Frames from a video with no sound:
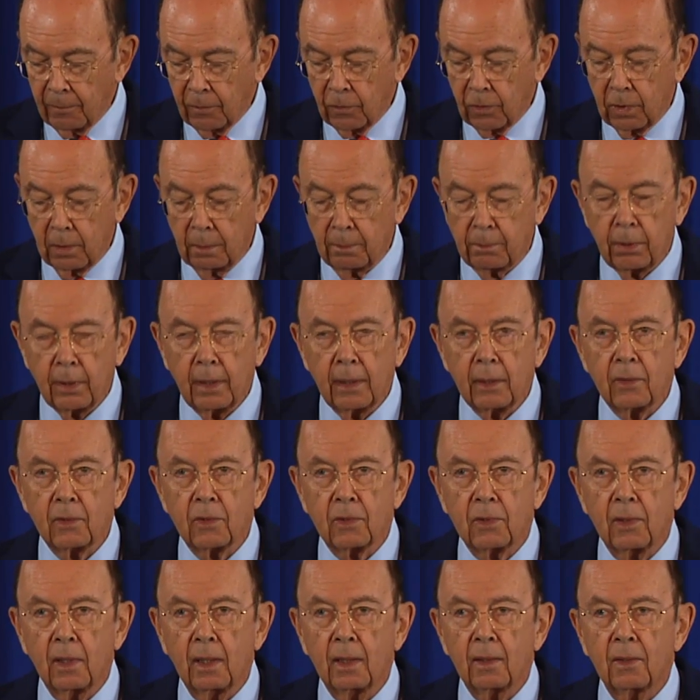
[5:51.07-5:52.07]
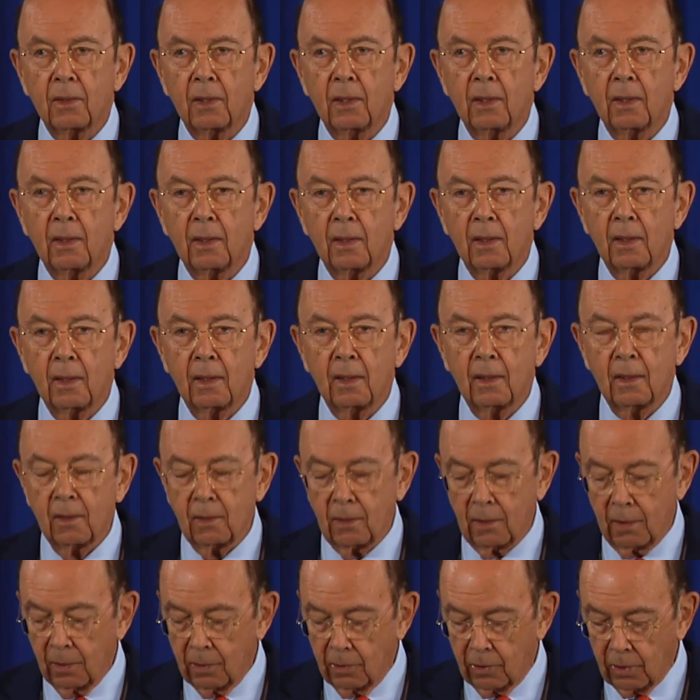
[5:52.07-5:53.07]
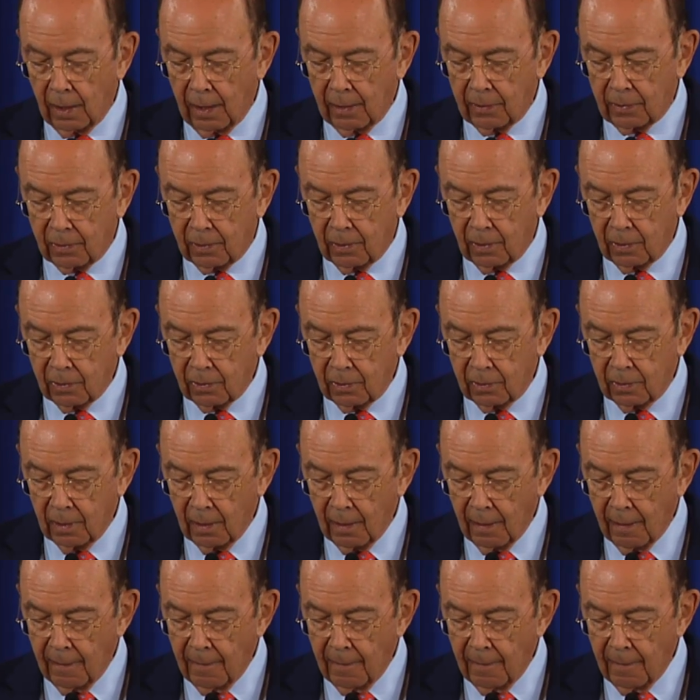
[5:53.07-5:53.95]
to bring ZTE to justice,